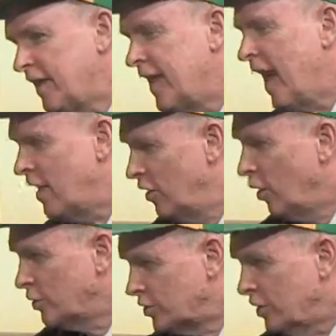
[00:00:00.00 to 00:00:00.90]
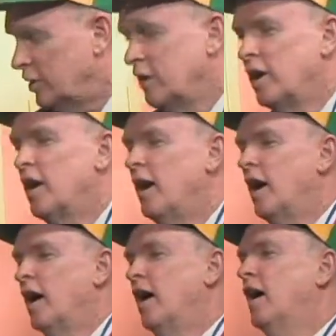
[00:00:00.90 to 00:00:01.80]
that notion
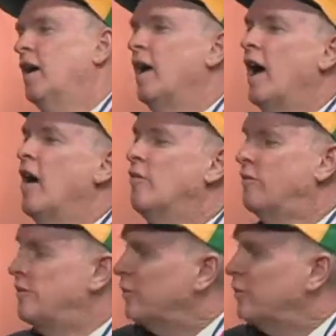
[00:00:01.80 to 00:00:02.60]
of